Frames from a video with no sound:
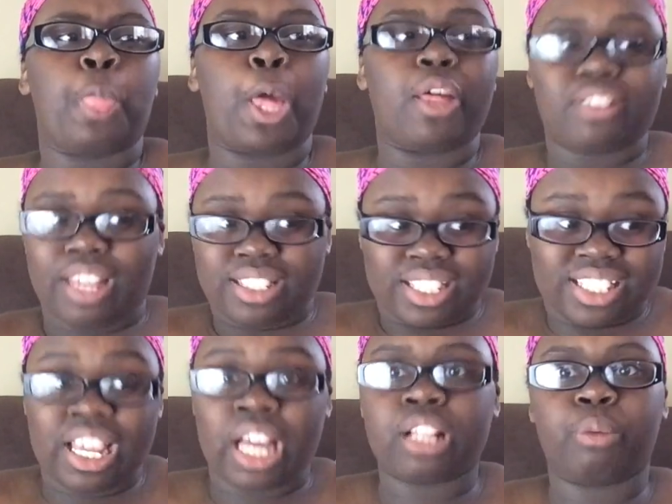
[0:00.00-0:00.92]
And that's
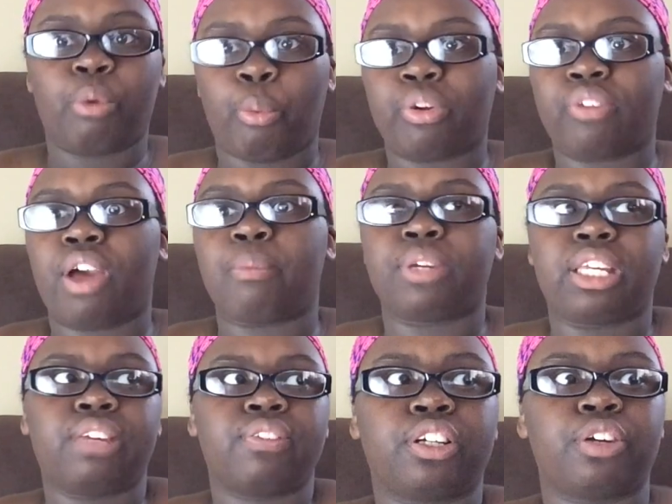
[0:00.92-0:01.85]
exactly what would have happened.
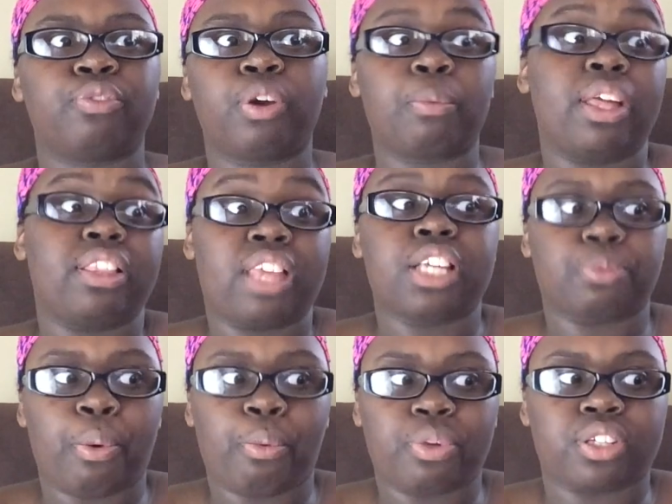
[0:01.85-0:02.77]
He confirmed, like,
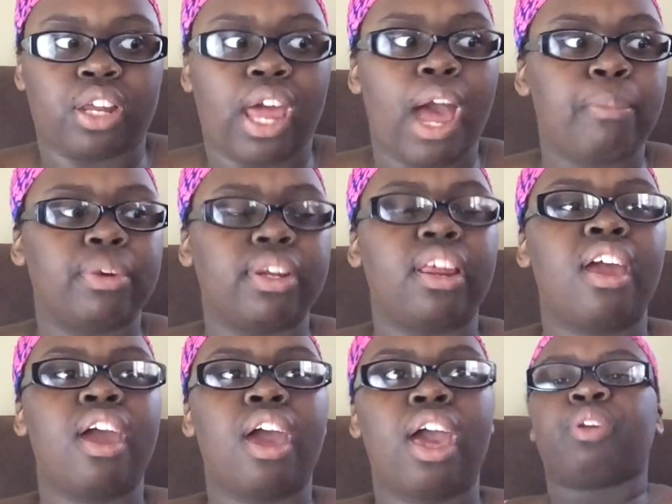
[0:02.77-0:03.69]
that's what was going to happen.
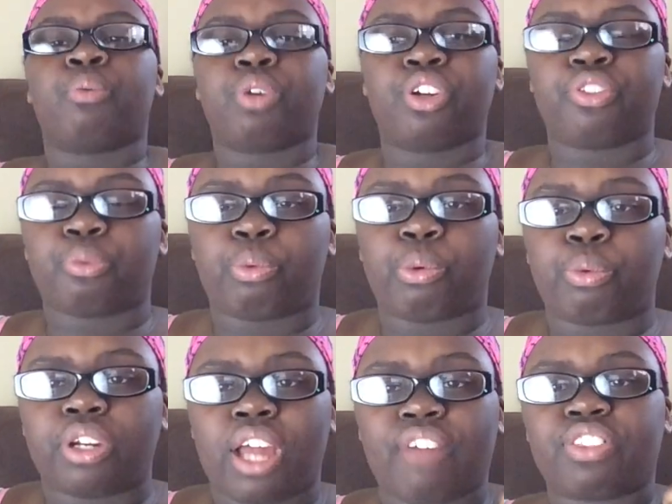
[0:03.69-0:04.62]
We
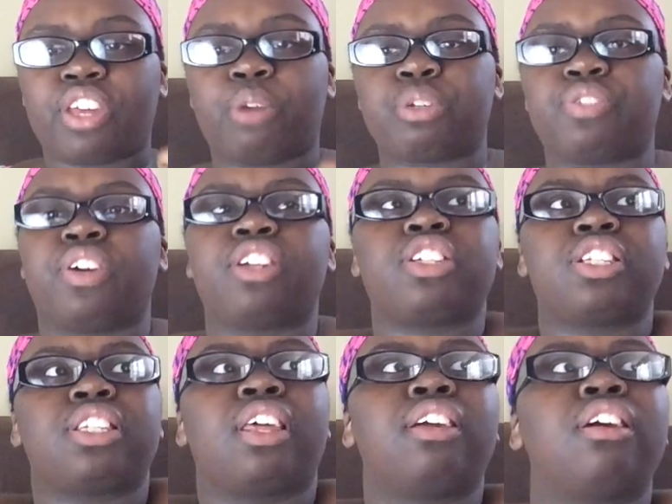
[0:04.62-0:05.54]
wouldn't have thought it was fair
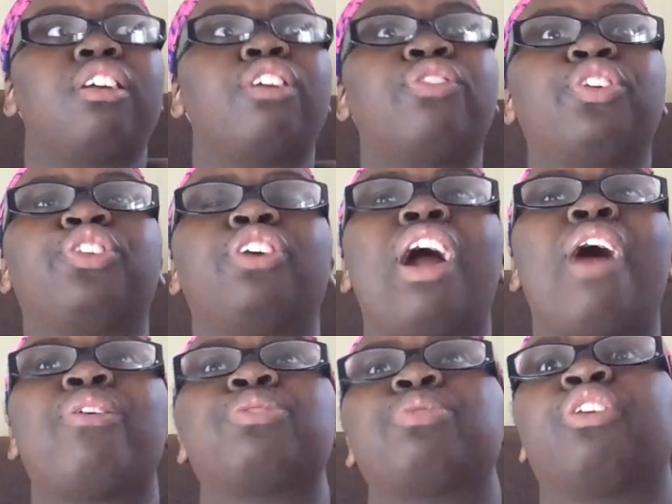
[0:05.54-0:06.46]
just to, like, get her for 3
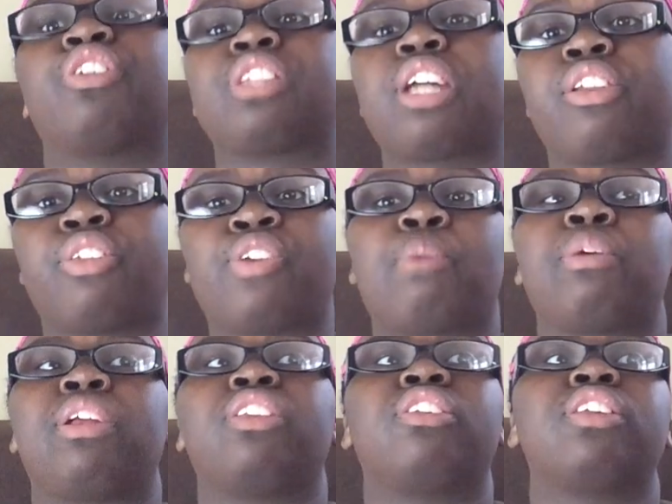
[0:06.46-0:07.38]
hours when her side of the
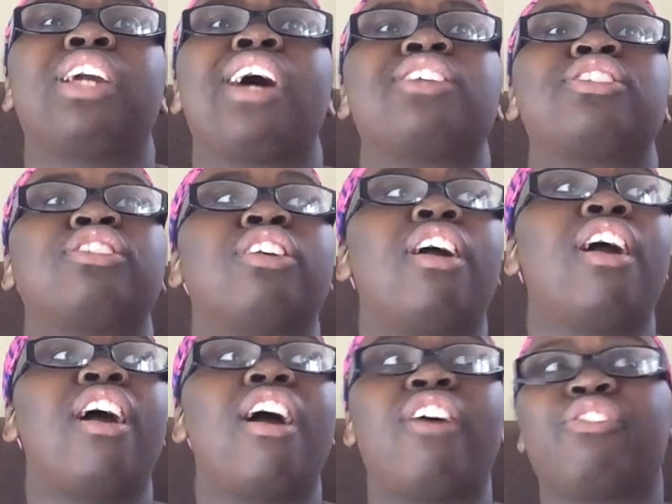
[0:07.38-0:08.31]
family literally has her
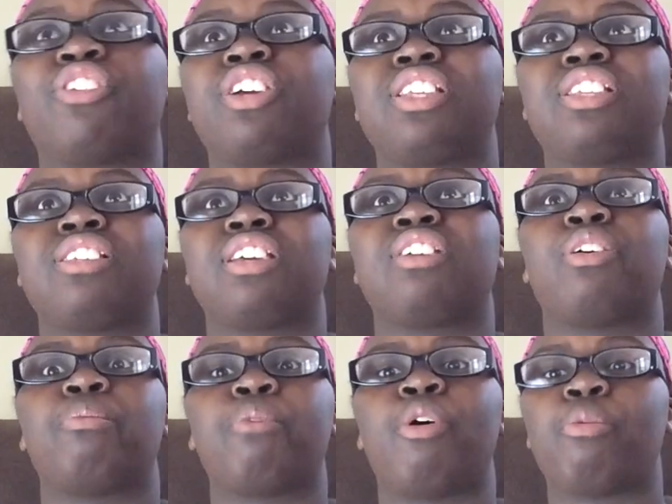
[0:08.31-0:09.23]
every
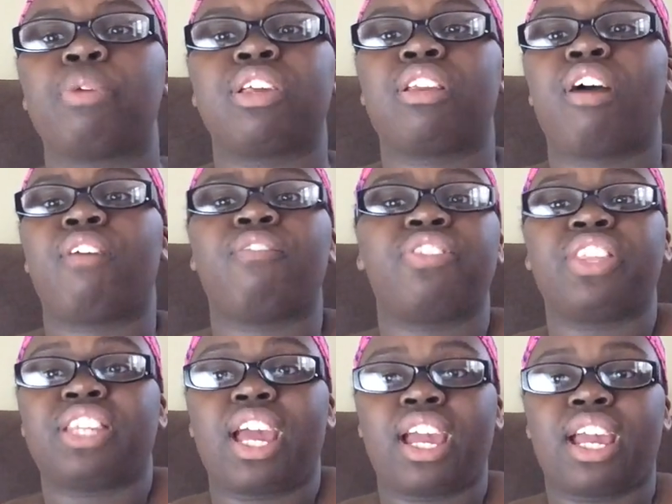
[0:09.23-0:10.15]
single moment of
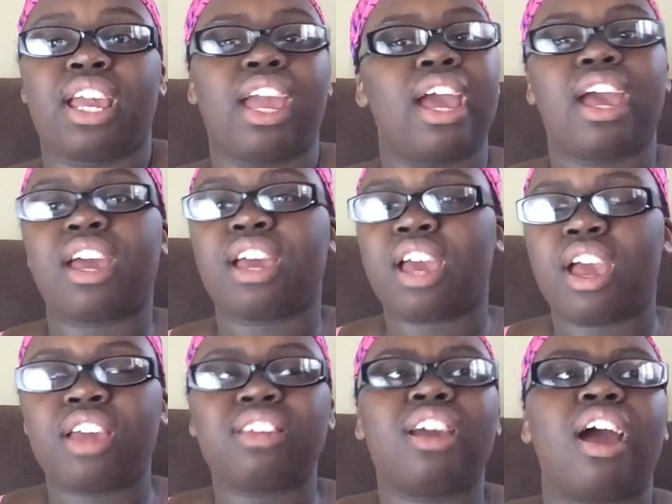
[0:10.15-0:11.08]
the day.
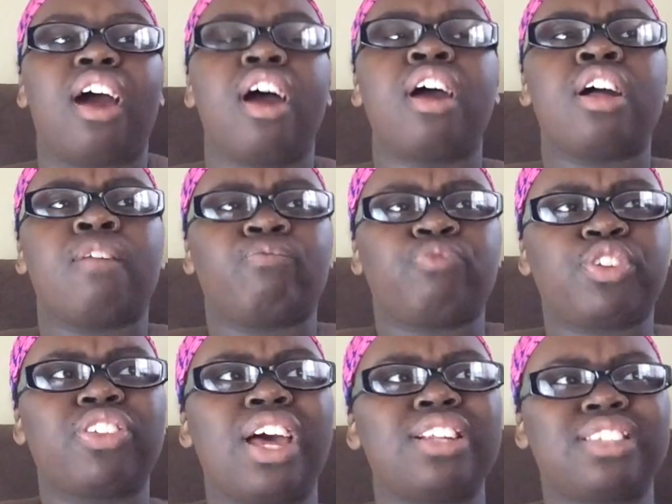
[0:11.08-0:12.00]
Yeah.
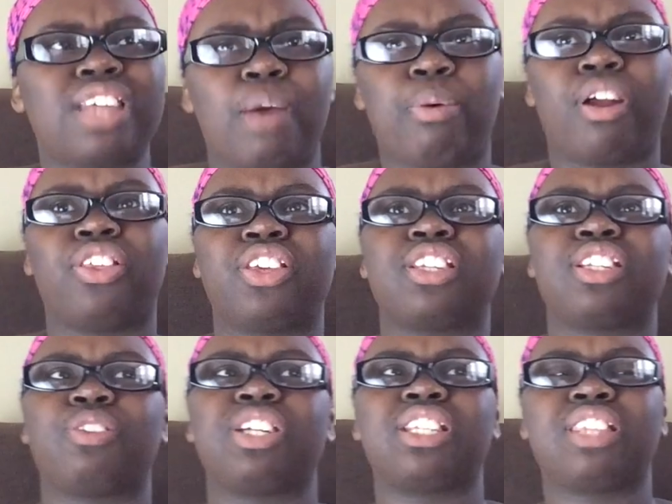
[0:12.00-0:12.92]
So that's that part of the
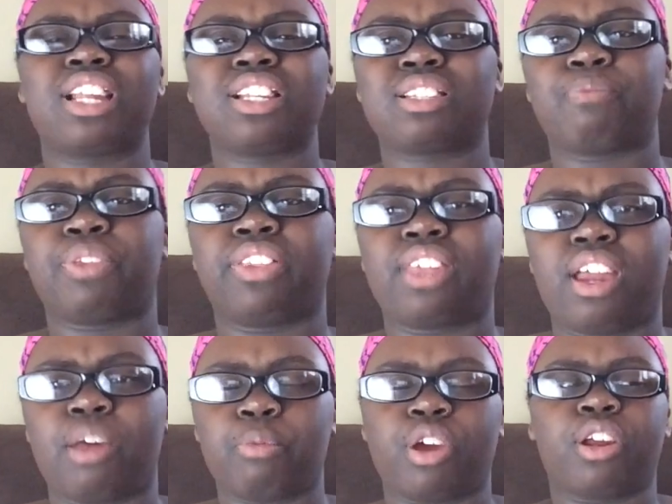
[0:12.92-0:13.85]
situation. That's something that
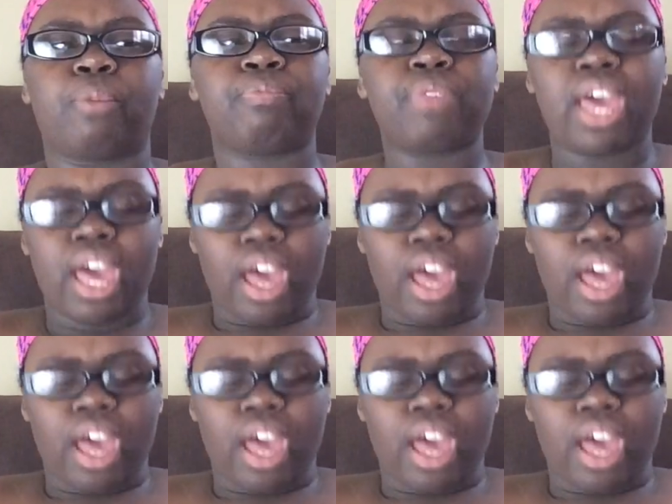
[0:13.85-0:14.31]
I brought up.